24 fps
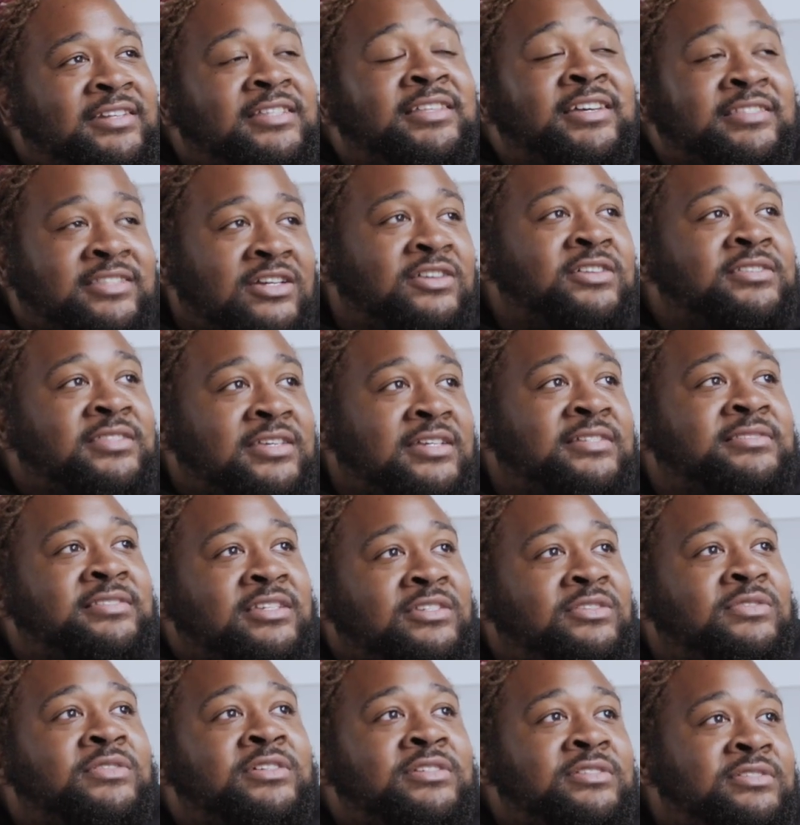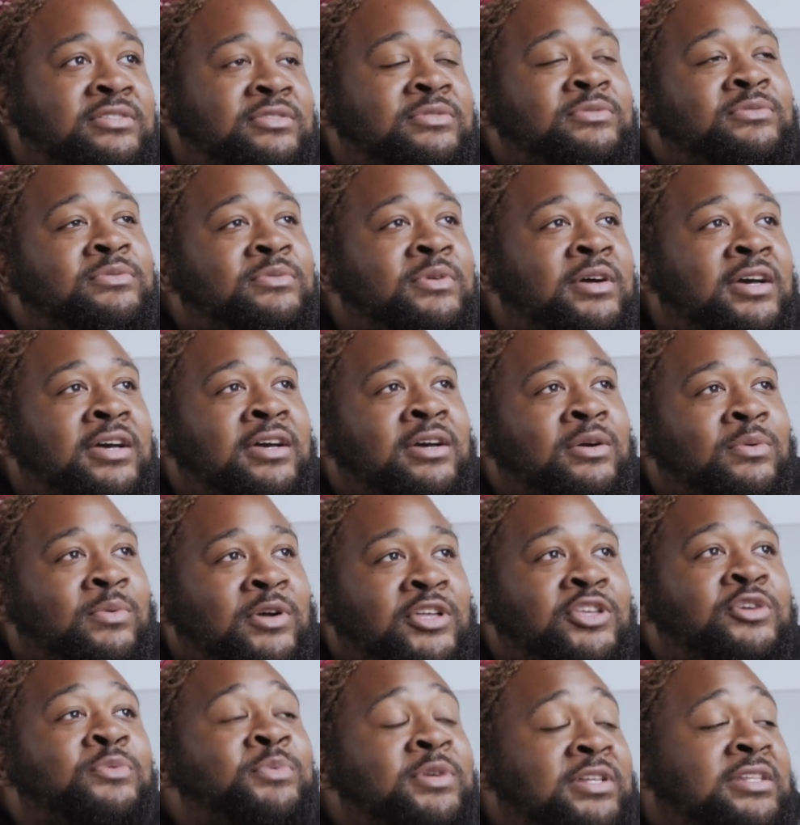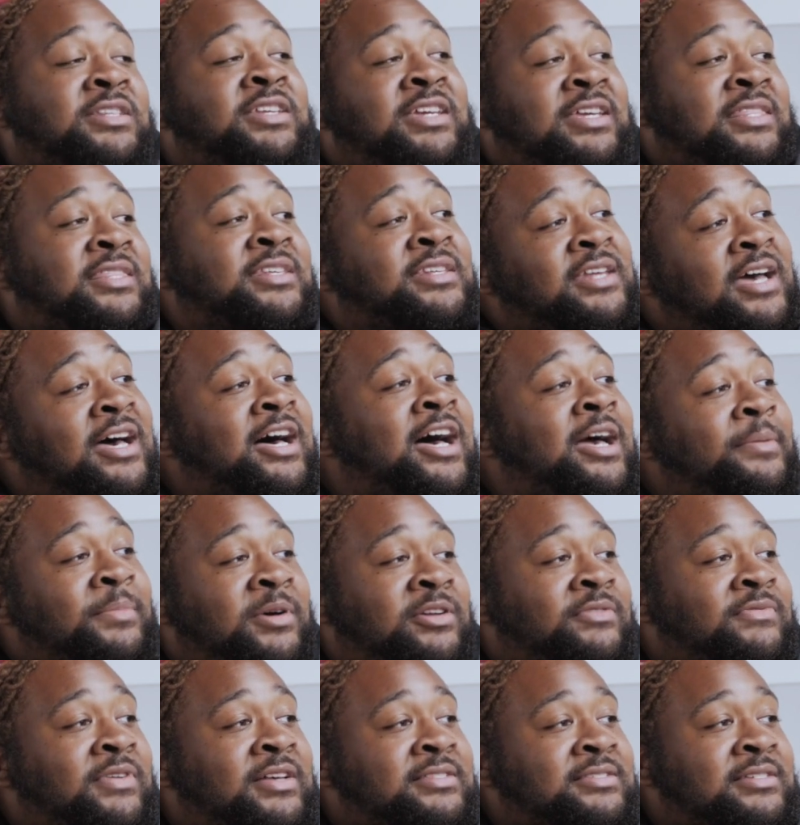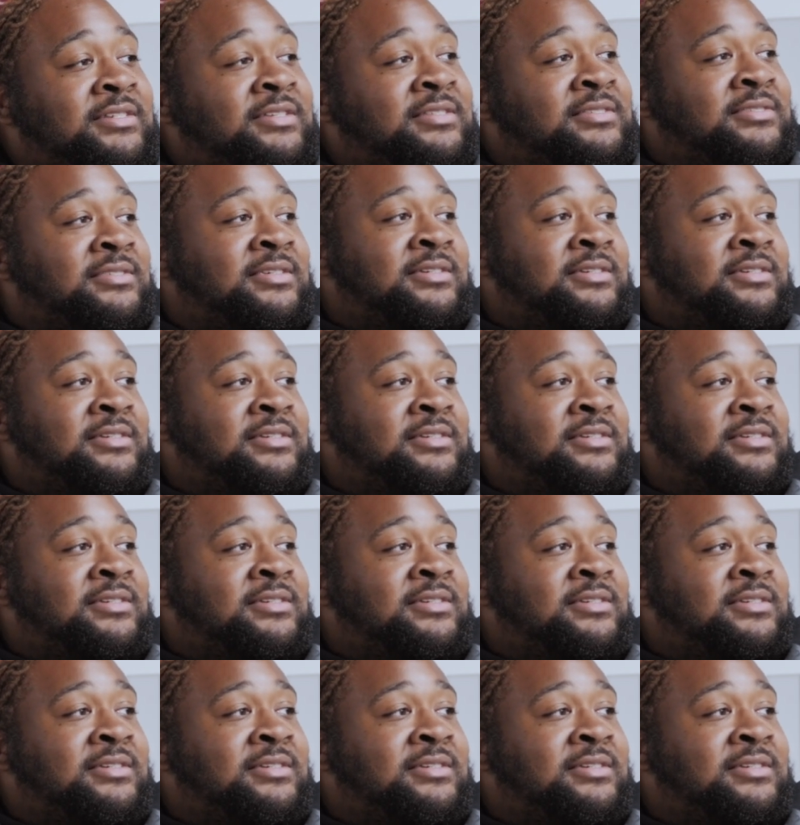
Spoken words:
Like there are things that you can do where you would need the time at a residency.